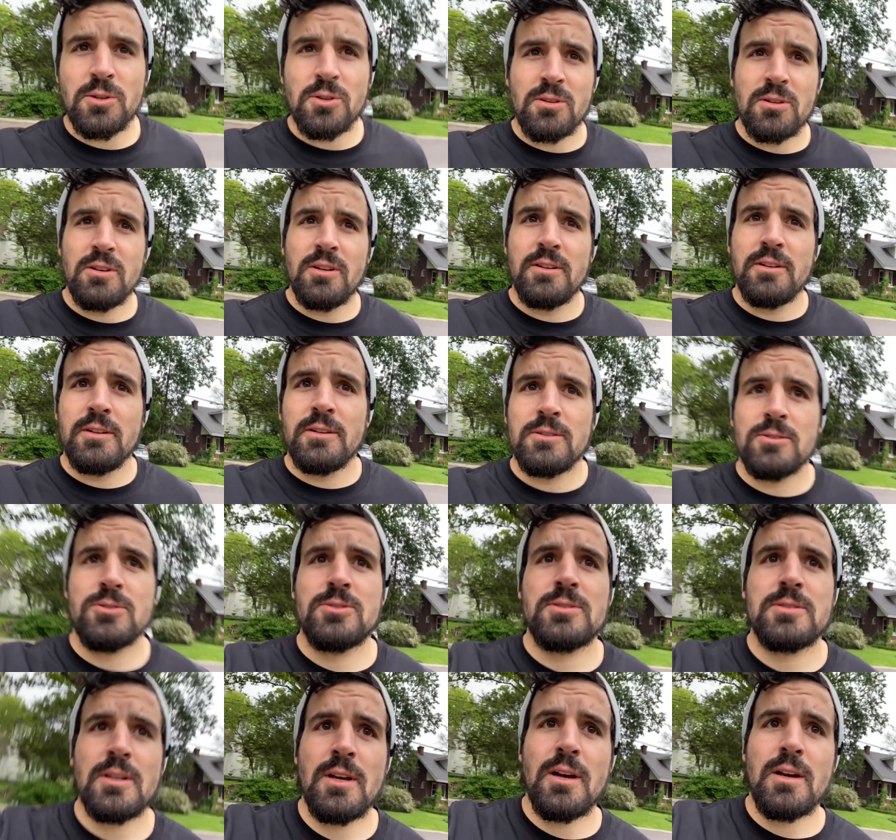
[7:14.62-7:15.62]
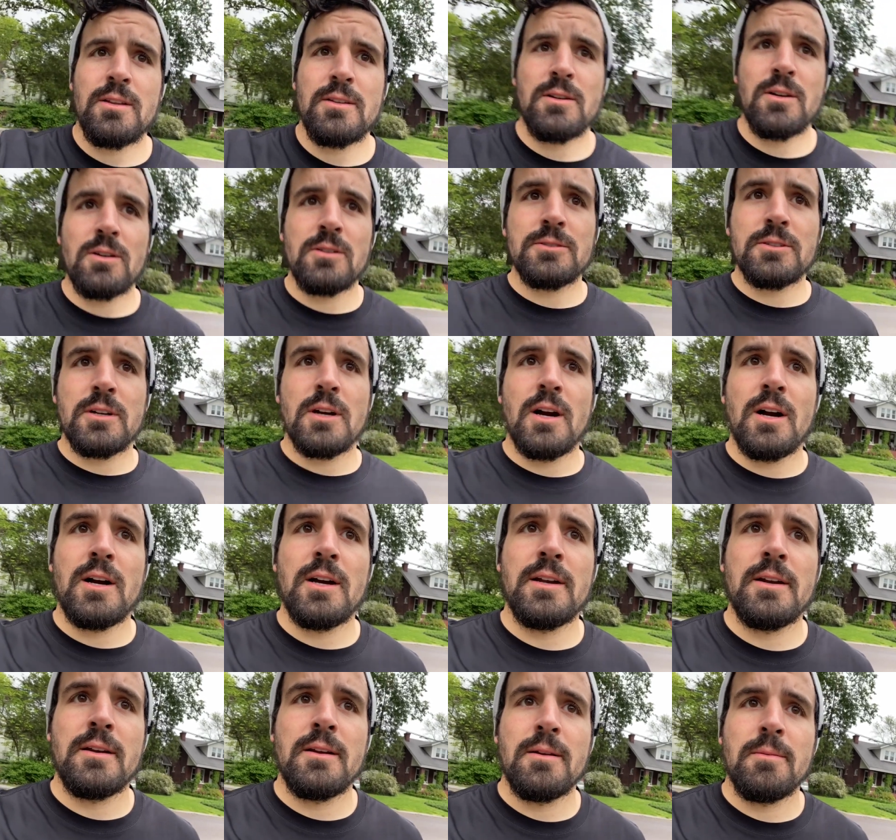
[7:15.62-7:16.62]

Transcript: Good news, uh, the girls are gone.